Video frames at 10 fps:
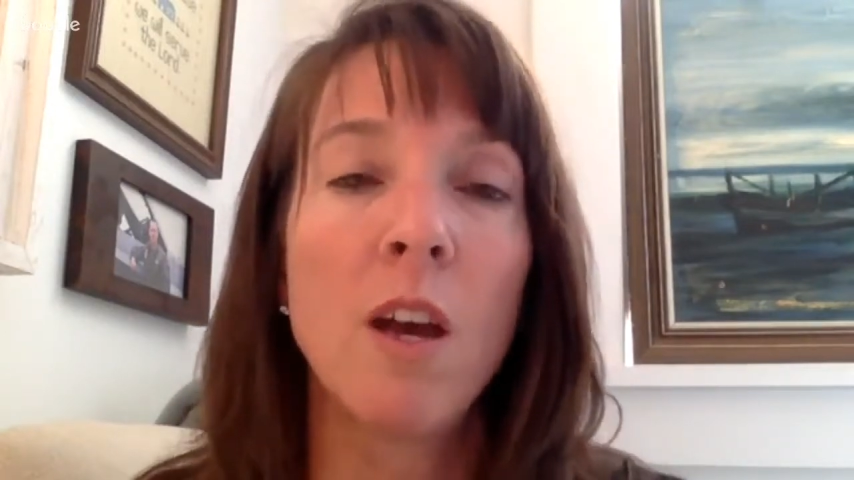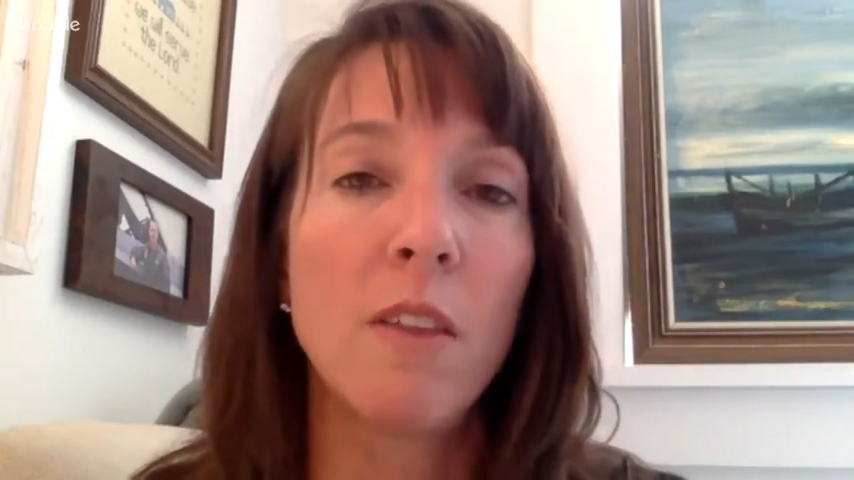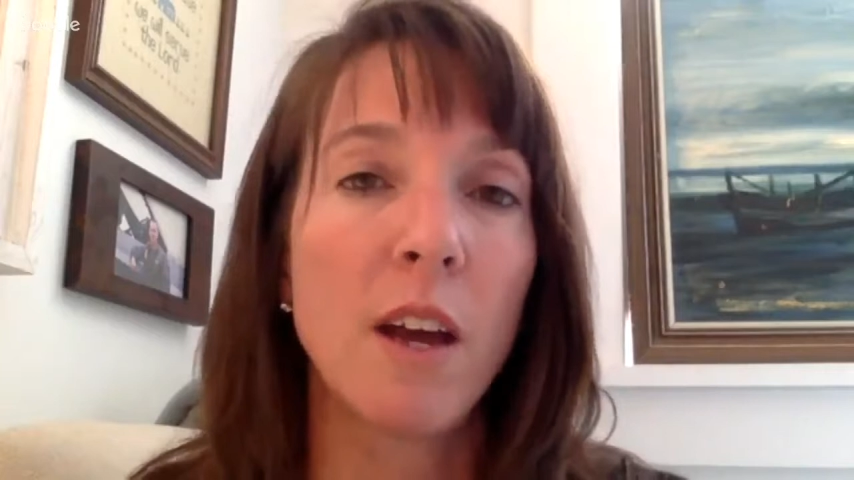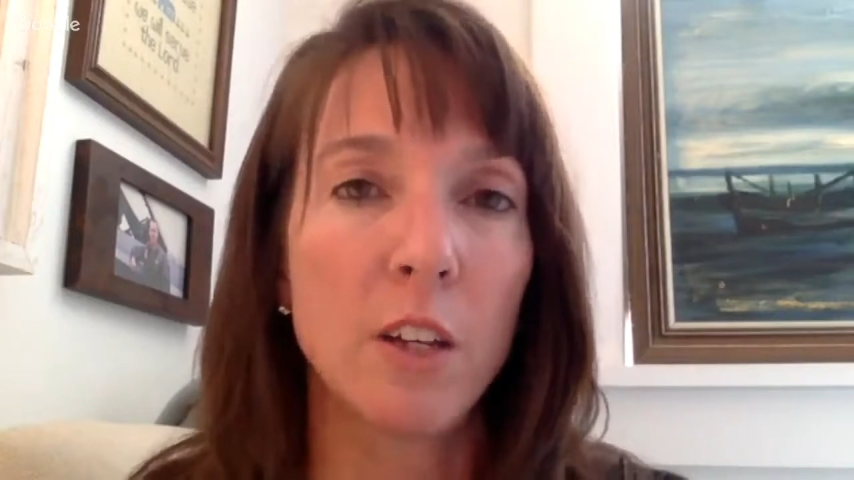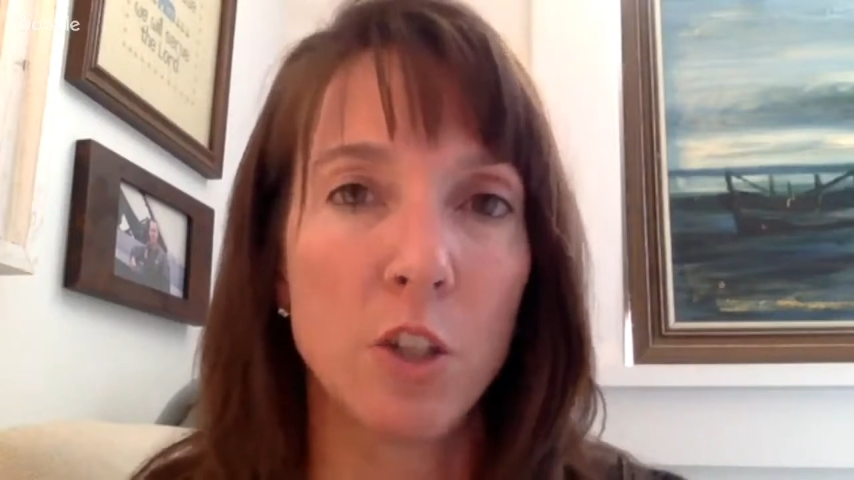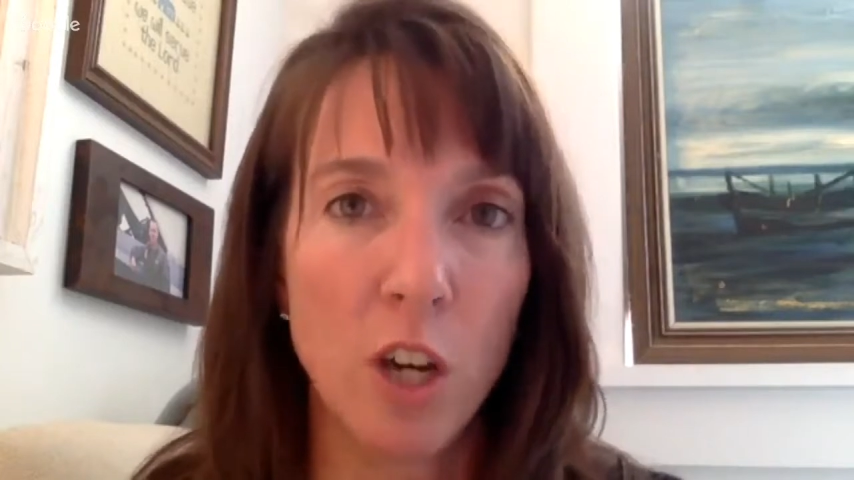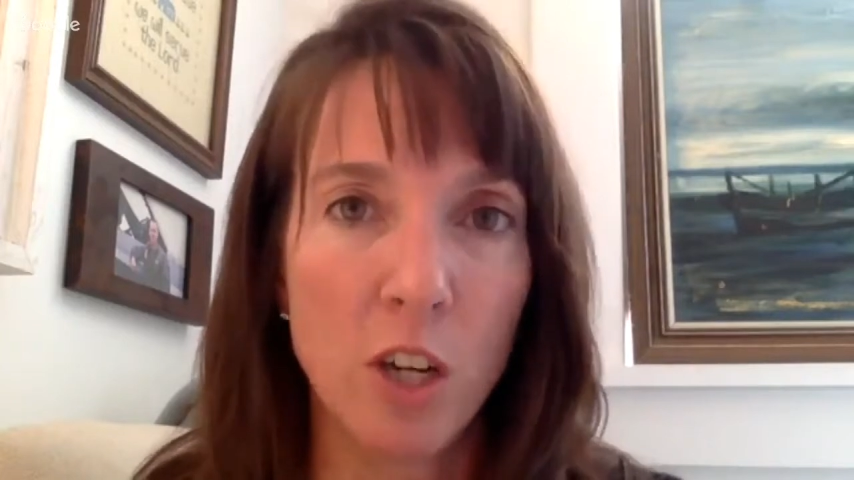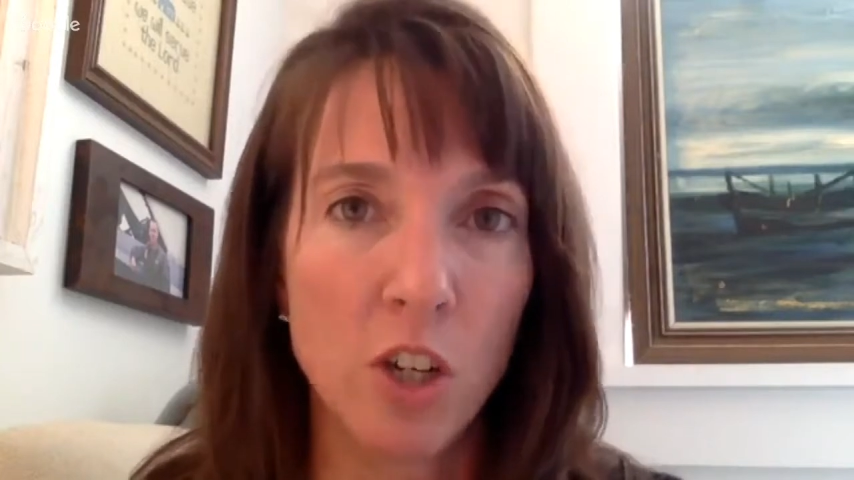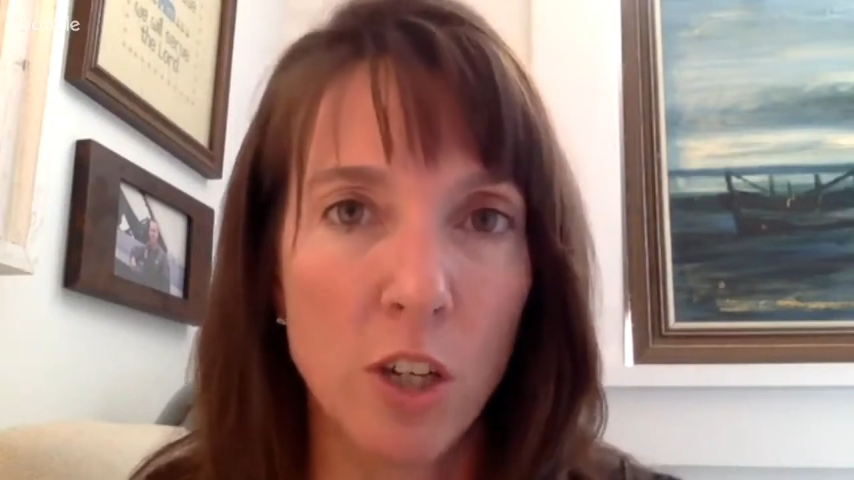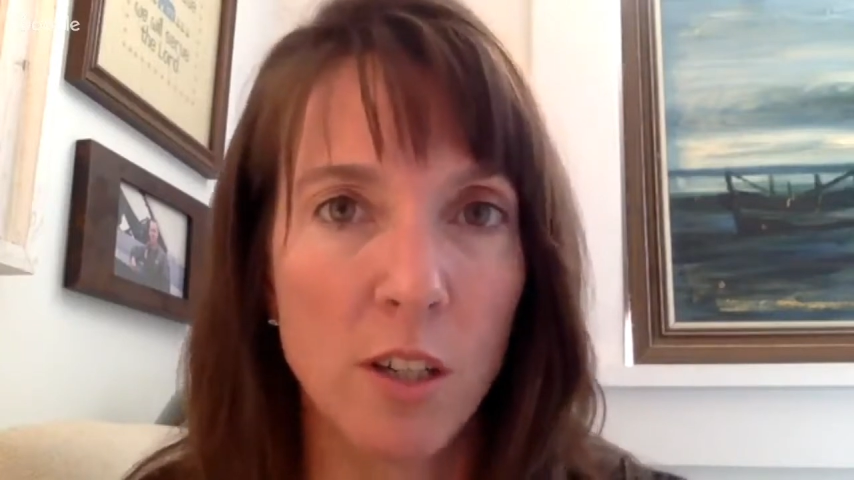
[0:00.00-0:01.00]
that
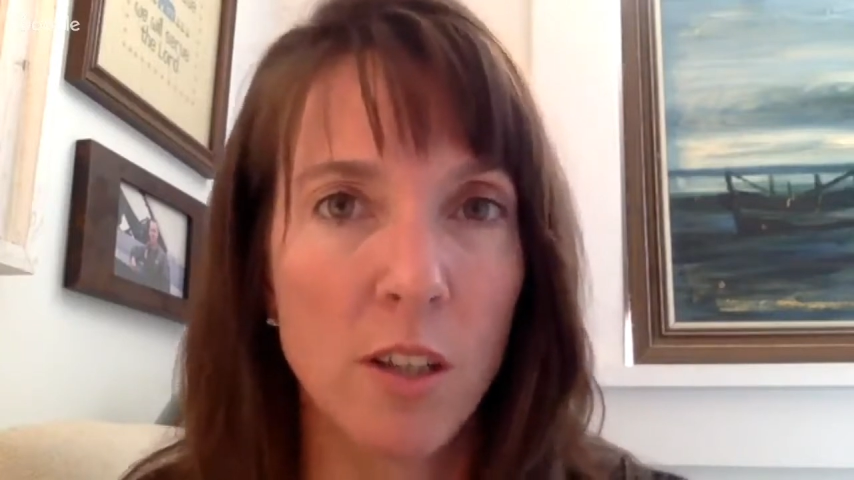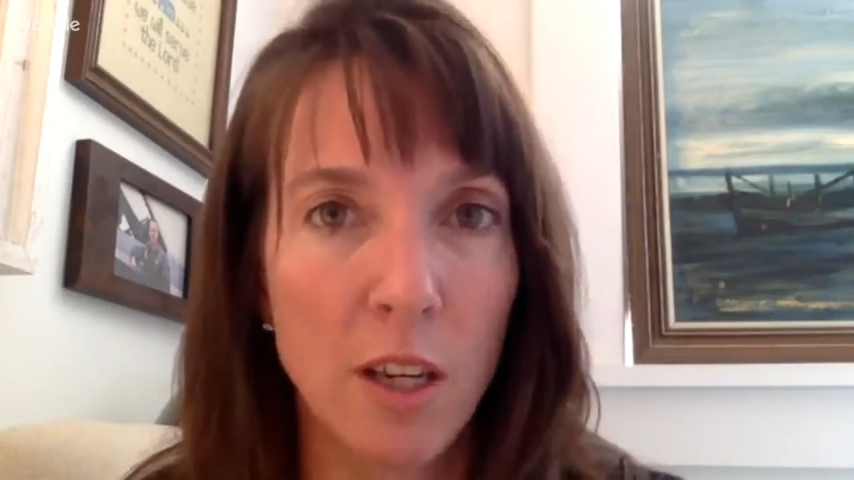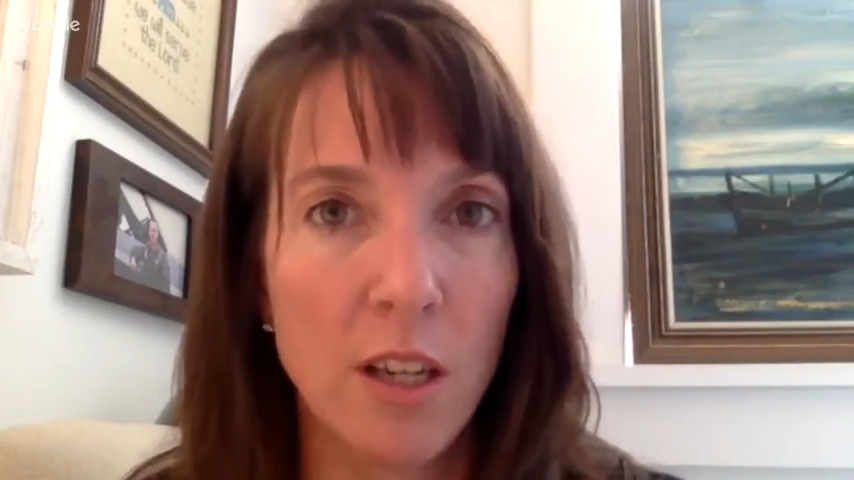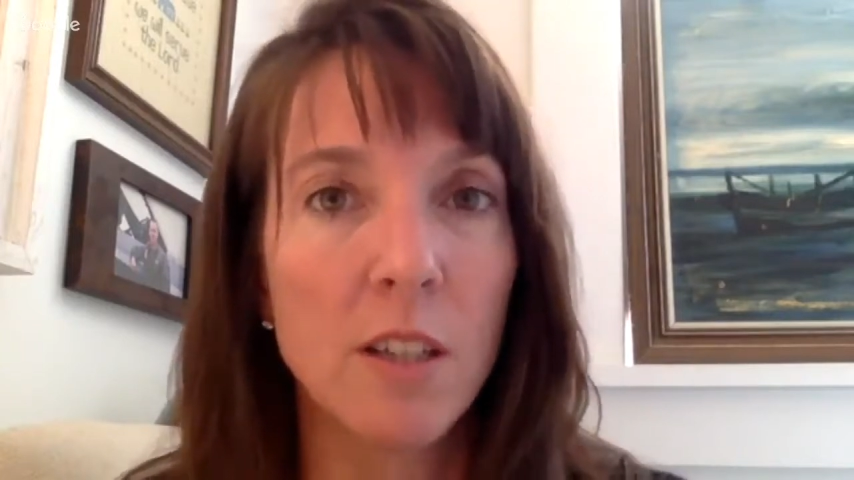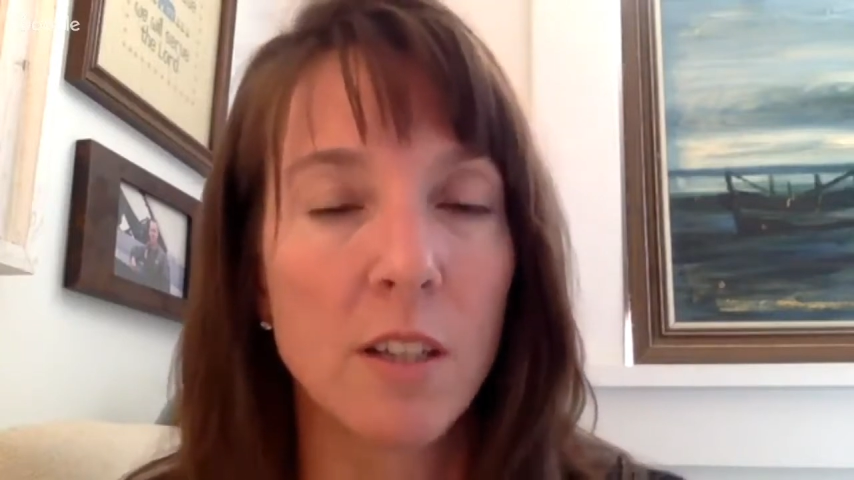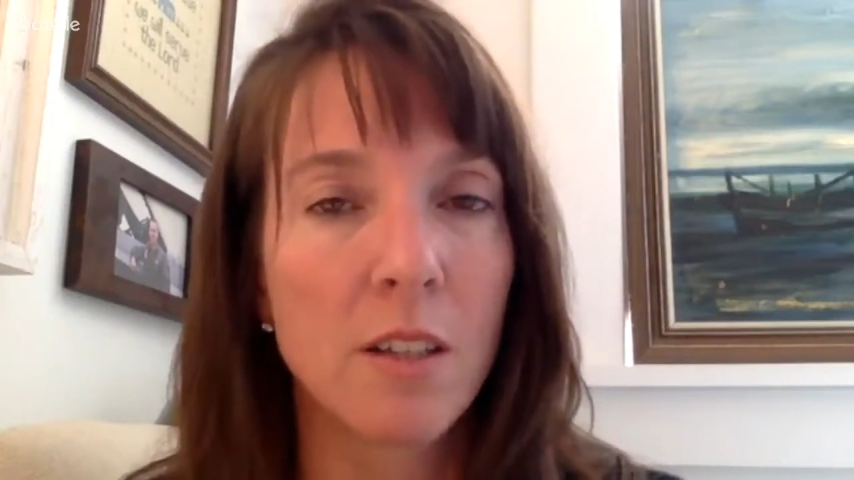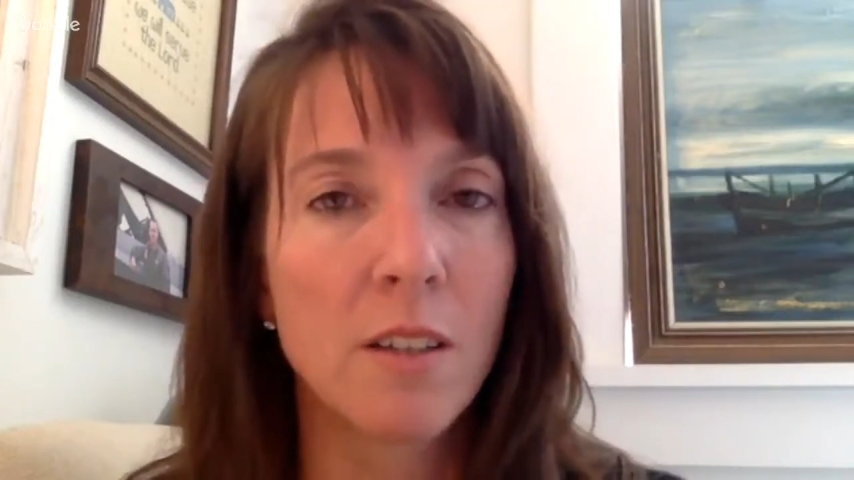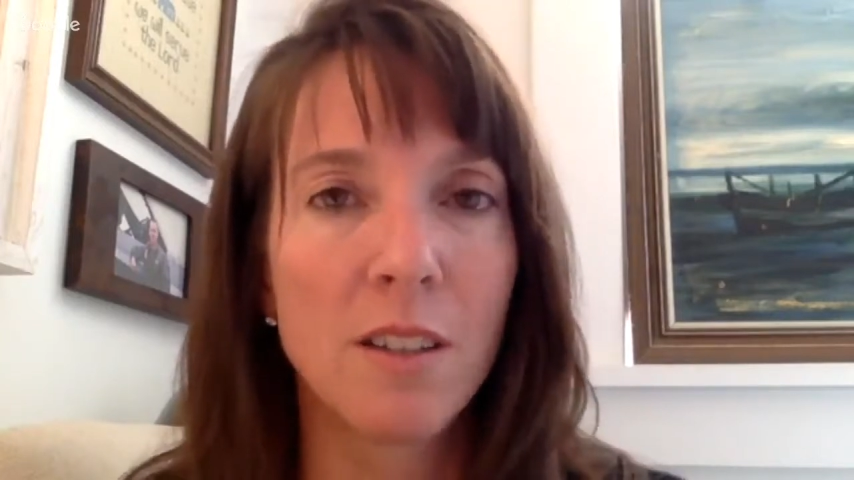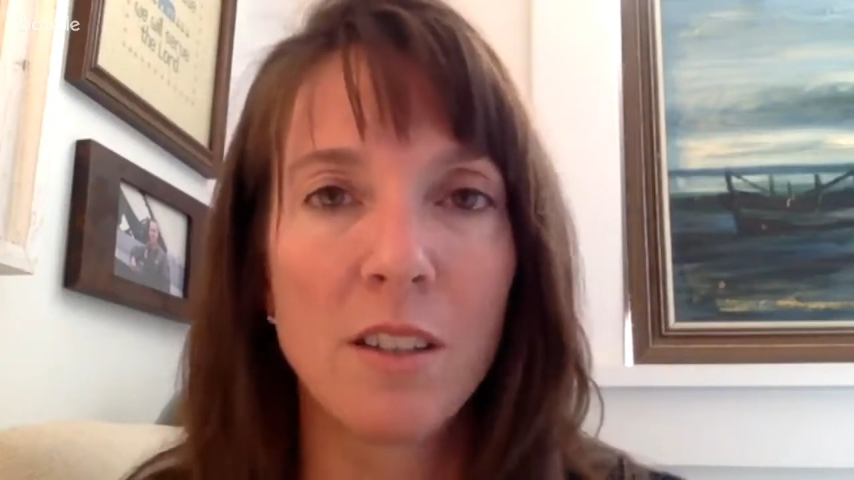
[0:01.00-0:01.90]
congestion that is